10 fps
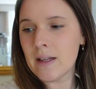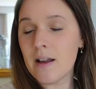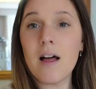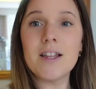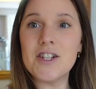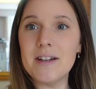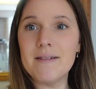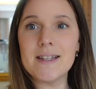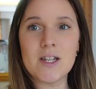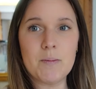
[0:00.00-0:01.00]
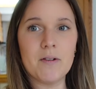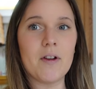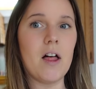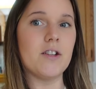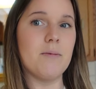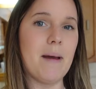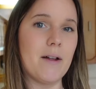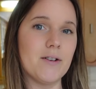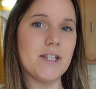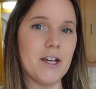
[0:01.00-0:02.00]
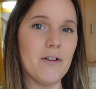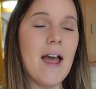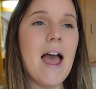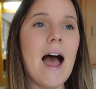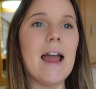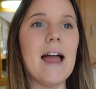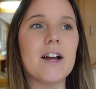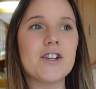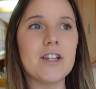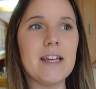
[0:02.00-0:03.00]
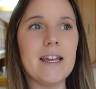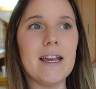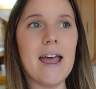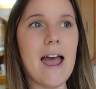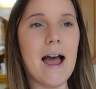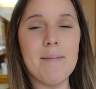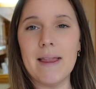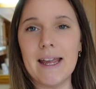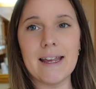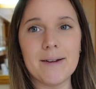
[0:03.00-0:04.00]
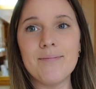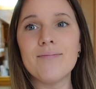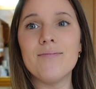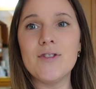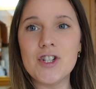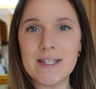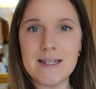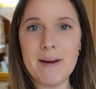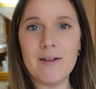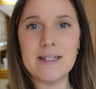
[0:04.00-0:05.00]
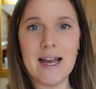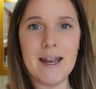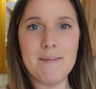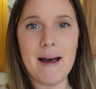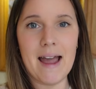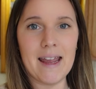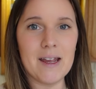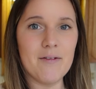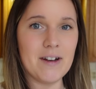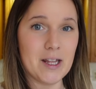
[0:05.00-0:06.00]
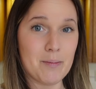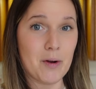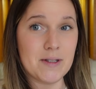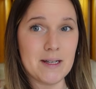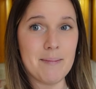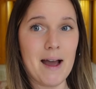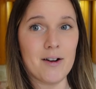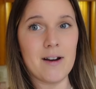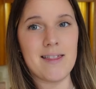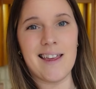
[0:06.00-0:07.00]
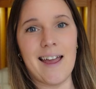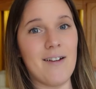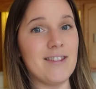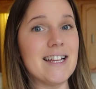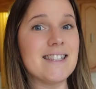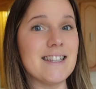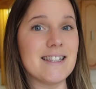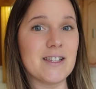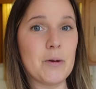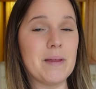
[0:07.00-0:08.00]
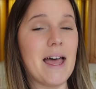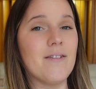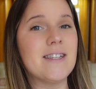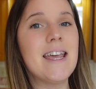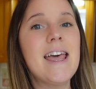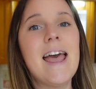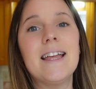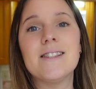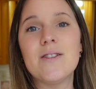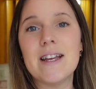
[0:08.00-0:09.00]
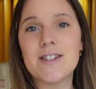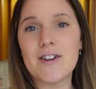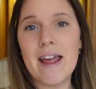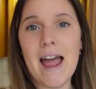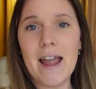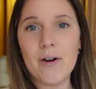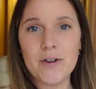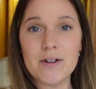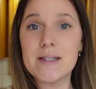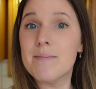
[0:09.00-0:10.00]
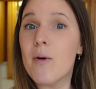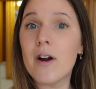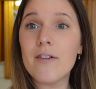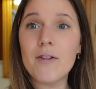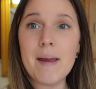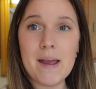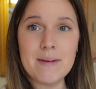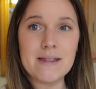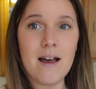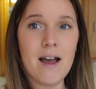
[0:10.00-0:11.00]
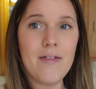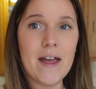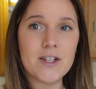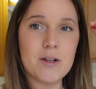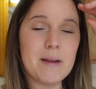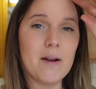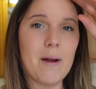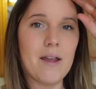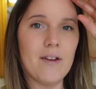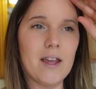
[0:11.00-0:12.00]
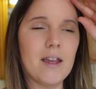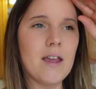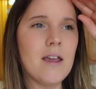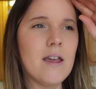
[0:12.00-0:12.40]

collagen, a scoop of collagen powder too. I actually am like just about done my vanilla protein powder. I think I have less than a scoop left. And so yesterday I ordered some more from Amazon. That should be arriving,